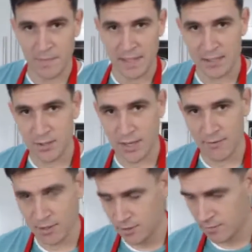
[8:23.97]
And so have a
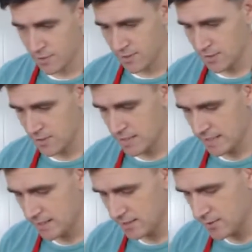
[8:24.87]
look at what this looks like
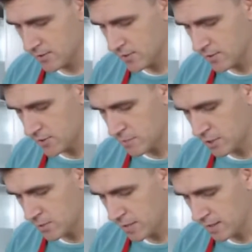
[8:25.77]
now. So this is just
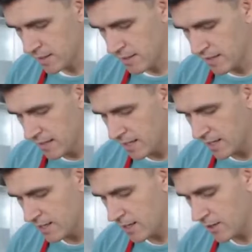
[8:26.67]
much quicker.
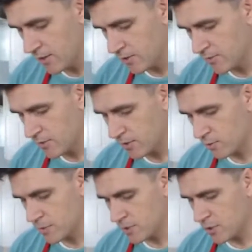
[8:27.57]
And now you've got
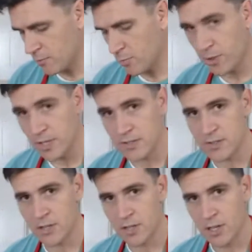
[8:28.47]
almost
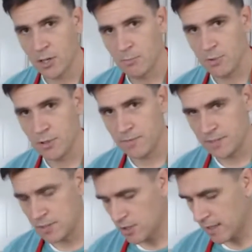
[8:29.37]
compressed, beautifully
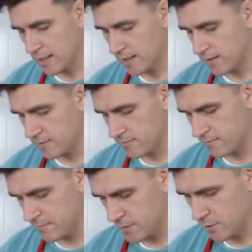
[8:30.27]
dry
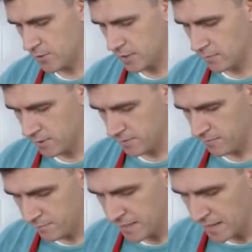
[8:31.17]
cucumber.
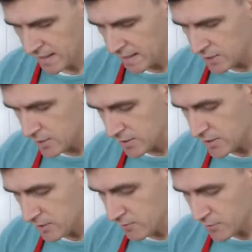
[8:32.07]
So
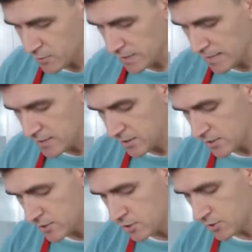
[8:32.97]
instead of this releasing
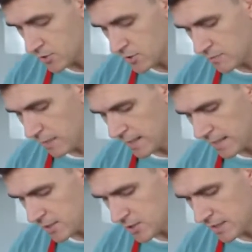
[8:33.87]
its juice, it might
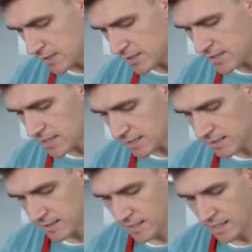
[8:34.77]
actually now suck
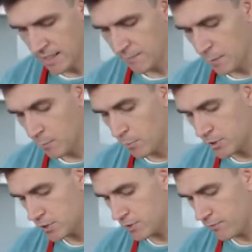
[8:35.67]
the
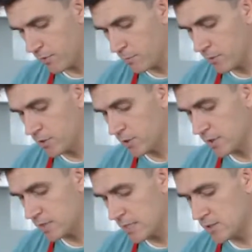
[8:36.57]
moisture from the
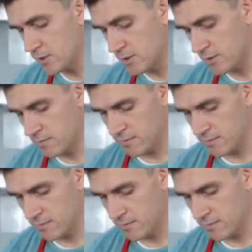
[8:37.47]
yogurt into it,